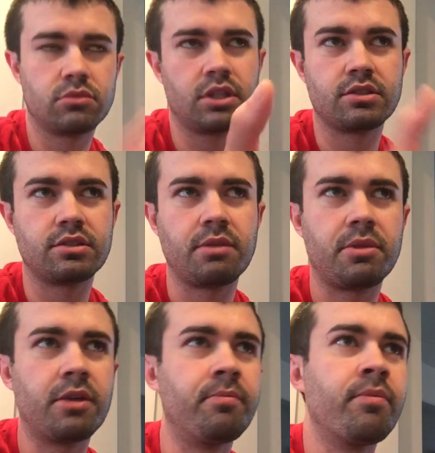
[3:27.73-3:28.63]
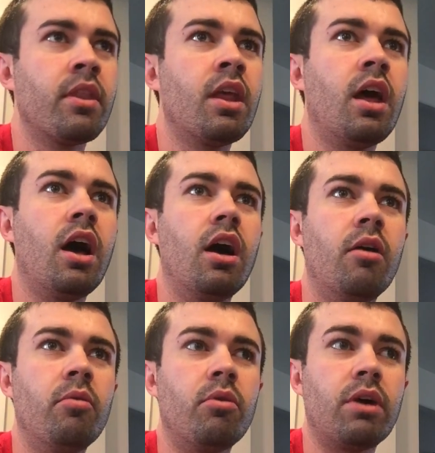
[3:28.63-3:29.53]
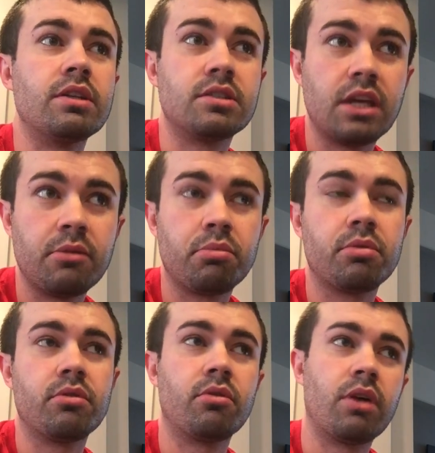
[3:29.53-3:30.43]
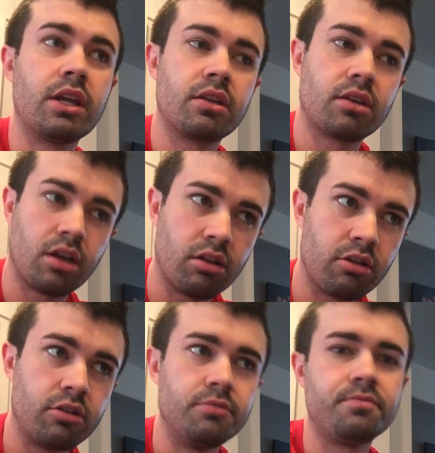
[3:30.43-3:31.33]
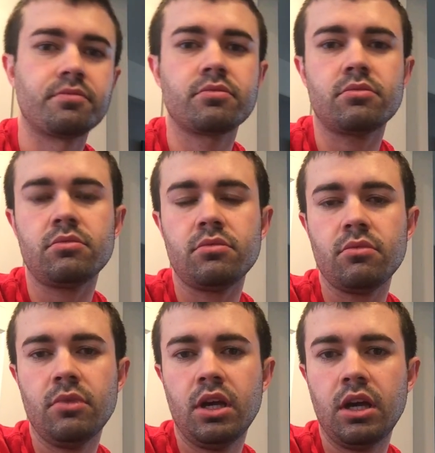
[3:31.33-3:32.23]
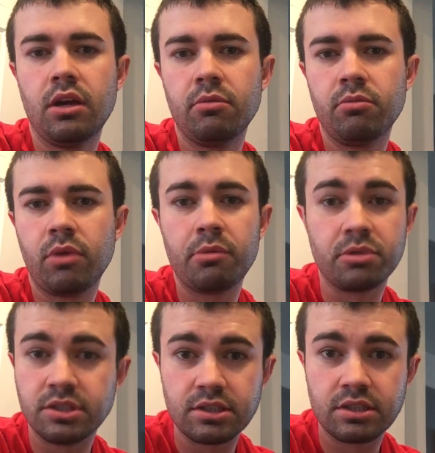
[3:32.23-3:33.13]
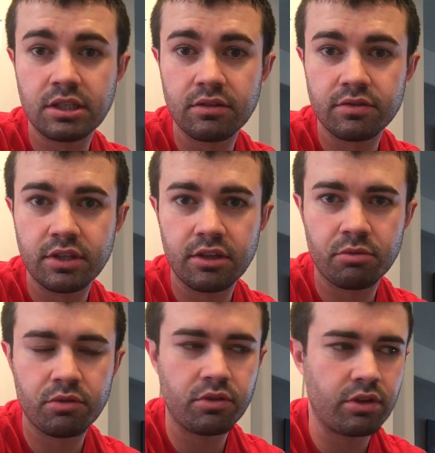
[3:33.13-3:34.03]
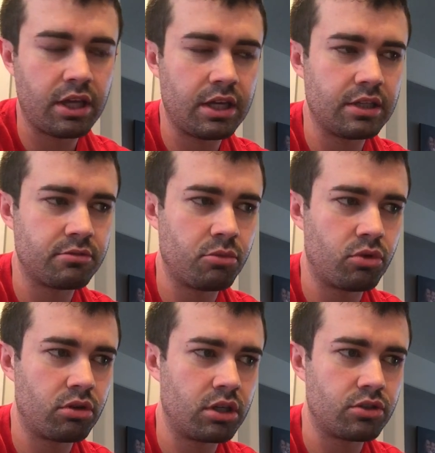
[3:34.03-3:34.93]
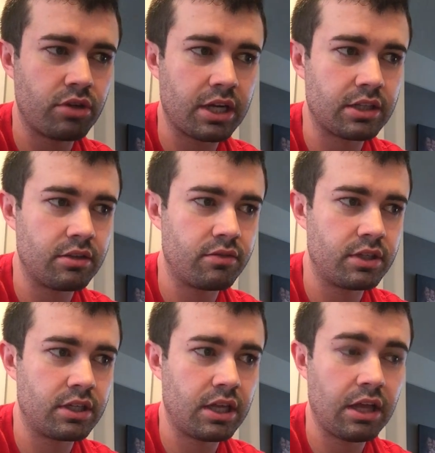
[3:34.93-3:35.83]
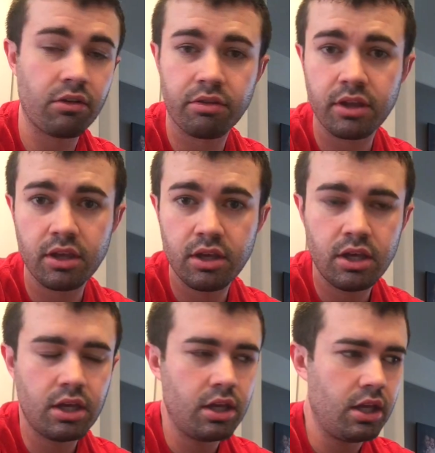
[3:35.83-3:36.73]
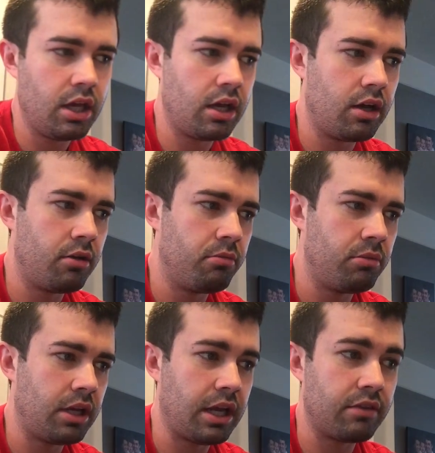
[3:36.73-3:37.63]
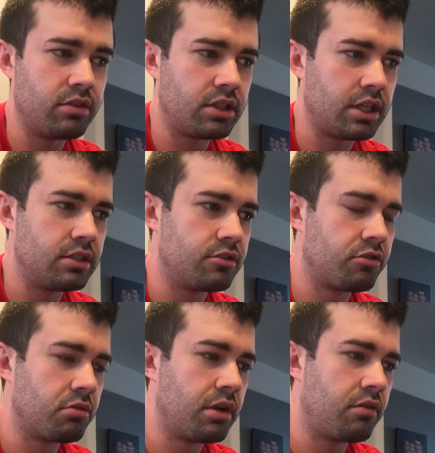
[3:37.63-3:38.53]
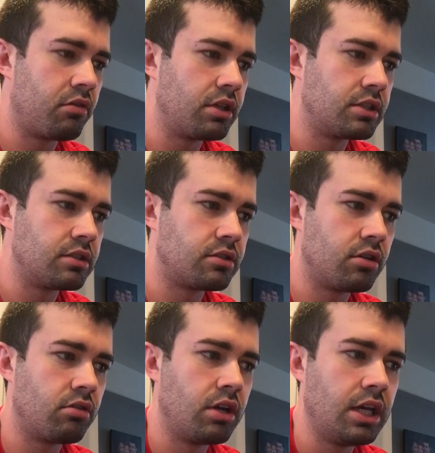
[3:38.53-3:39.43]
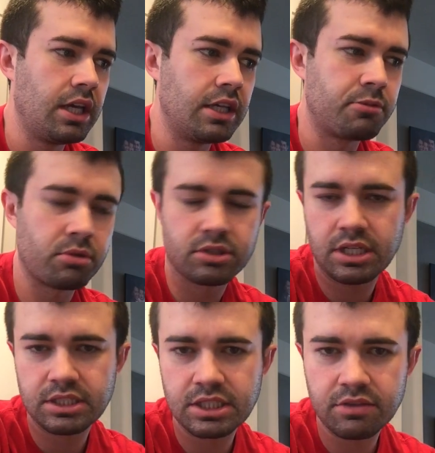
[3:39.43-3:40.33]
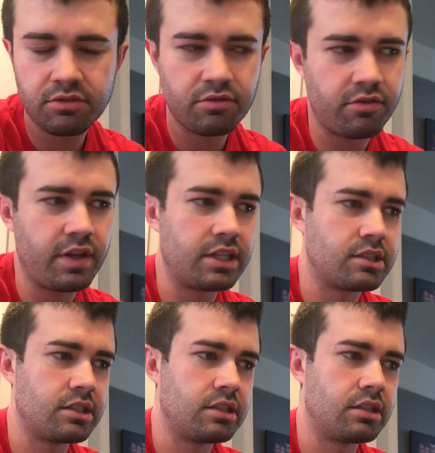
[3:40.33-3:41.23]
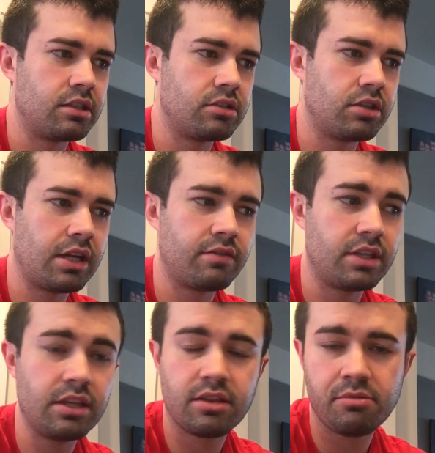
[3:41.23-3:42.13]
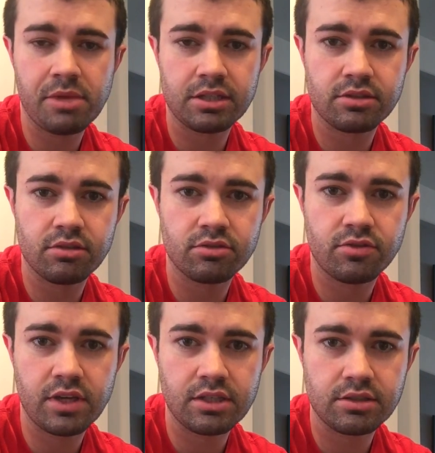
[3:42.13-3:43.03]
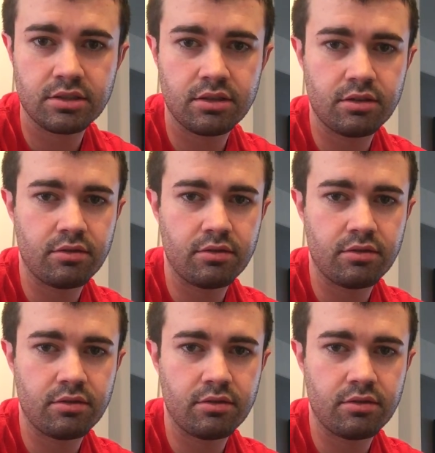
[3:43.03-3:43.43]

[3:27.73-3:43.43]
that's the same thing, the right shape, the right color, right positioning of teeth, we view that as more attractive and healthy, and advantageous for whatever reason. So each person has a different face and should have teeth that match those faces.